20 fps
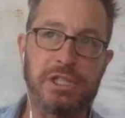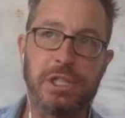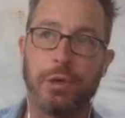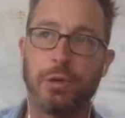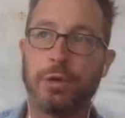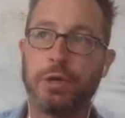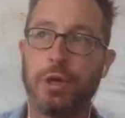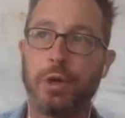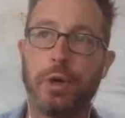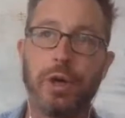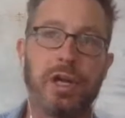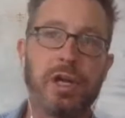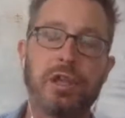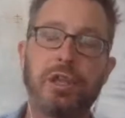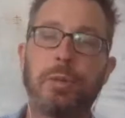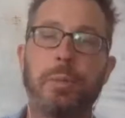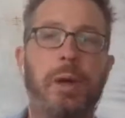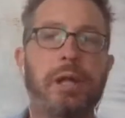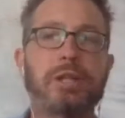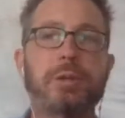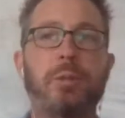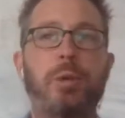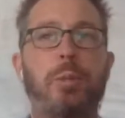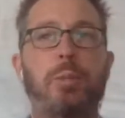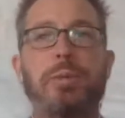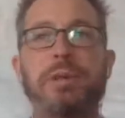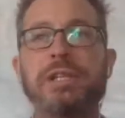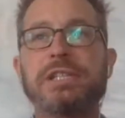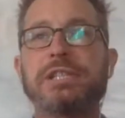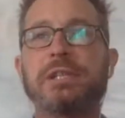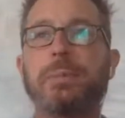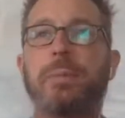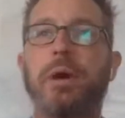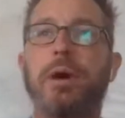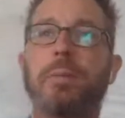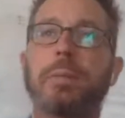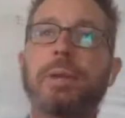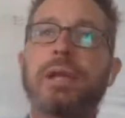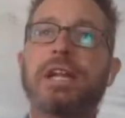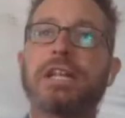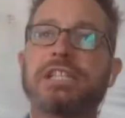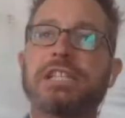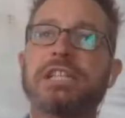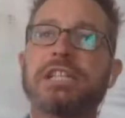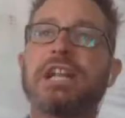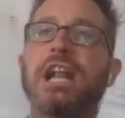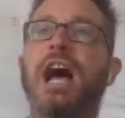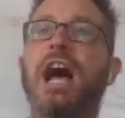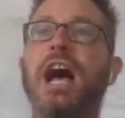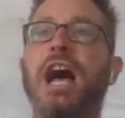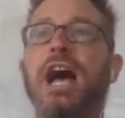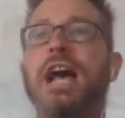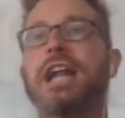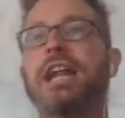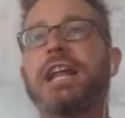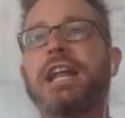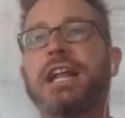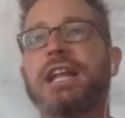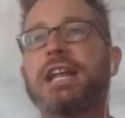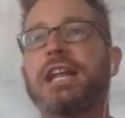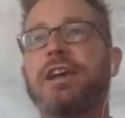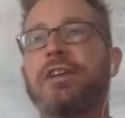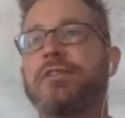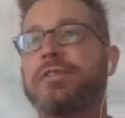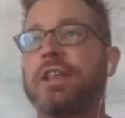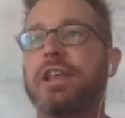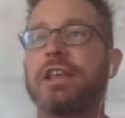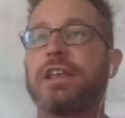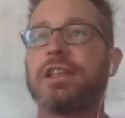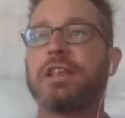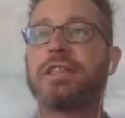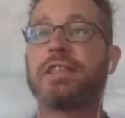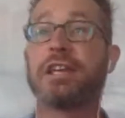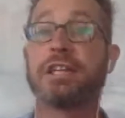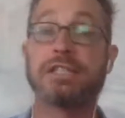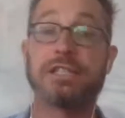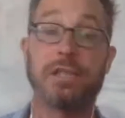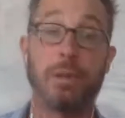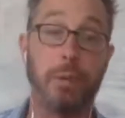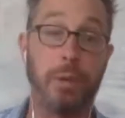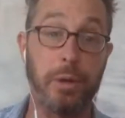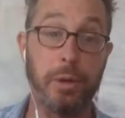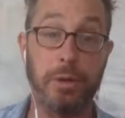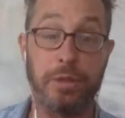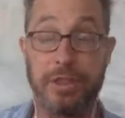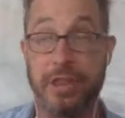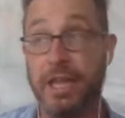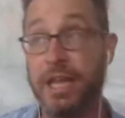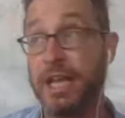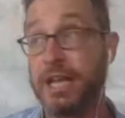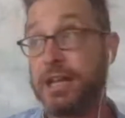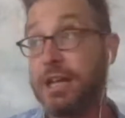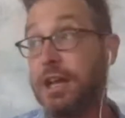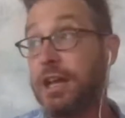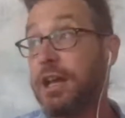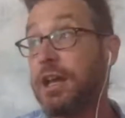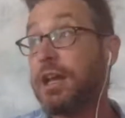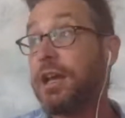they're doing on the Baltimore Police Department. It's not any of the things that we would think.